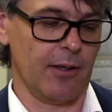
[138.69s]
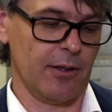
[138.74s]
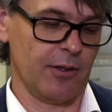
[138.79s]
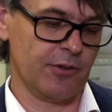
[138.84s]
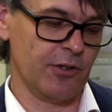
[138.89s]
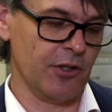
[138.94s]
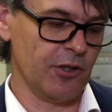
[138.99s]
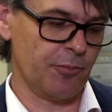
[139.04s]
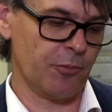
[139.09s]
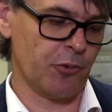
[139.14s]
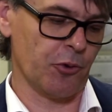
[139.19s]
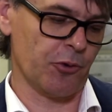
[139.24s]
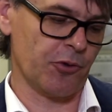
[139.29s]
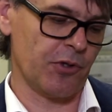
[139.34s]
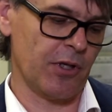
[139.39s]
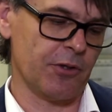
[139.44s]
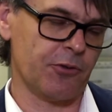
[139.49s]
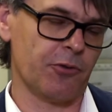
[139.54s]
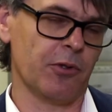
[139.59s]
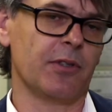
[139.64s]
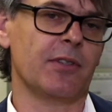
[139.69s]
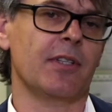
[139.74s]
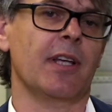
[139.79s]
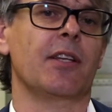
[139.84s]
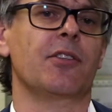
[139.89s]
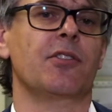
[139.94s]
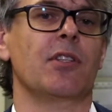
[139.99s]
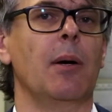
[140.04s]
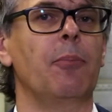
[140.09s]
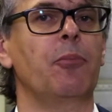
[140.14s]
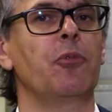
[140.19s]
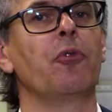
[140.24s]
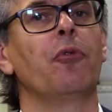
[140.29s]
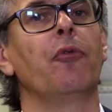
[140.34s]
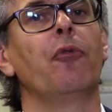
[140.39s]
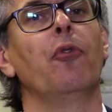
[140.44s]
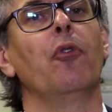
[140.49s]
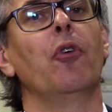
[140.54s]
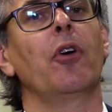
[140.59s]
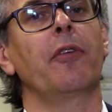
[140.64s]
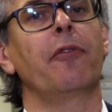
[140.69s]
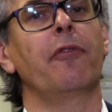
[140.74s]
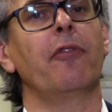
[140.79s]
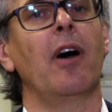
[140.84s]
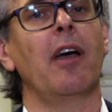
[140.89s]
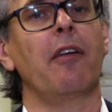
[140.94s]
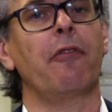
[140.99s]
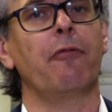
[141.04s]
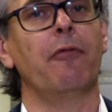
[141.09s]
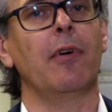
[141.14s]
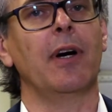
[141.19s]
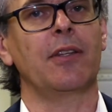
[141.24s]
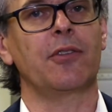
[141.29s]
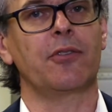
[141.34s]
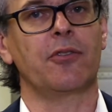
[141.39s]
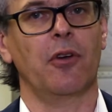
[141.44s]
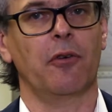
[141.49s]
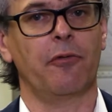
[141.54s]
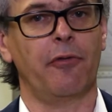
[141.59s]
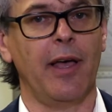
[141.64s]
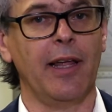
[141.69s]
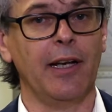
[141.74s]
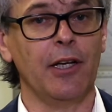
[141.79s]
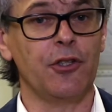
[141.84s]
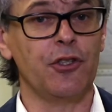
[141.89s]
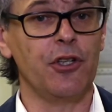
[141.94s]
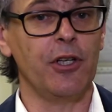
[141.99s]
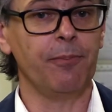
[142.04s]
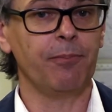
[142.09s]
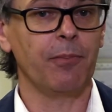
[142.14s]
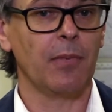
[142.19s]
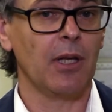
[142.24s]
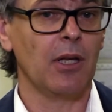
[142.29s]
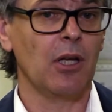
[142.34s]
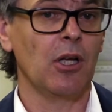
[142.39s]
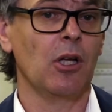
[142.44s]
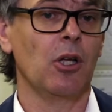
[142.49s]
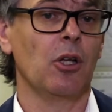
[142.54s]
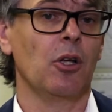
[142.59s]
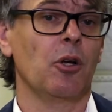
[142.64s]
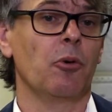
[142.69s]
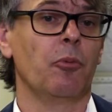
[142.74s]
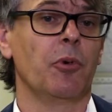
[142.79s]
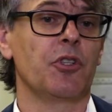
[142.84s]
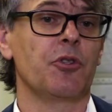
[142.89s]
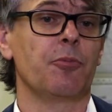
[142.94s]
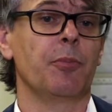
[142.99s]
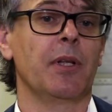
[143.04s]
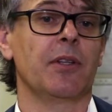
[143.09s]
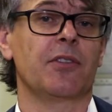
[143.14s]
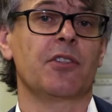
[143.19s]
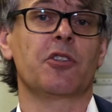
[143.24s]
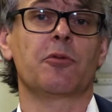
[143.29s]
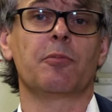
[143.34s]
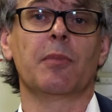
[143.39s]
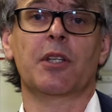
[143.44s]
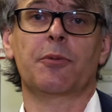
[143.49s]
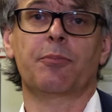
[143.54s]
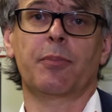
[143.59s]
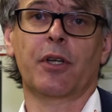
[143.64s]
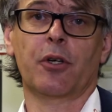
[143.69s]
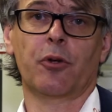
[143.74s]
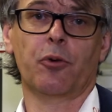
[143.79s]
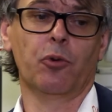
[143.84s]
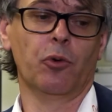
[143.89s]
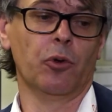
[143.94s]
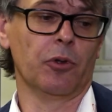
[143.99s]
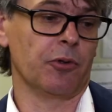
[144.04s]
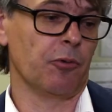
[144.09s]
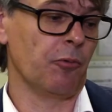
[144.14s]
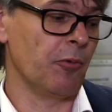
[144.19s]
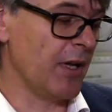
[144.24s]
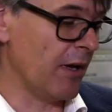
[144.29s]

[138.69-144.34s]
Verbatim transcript: This processor takes up to 45 watts of energy, which means this must be cooled.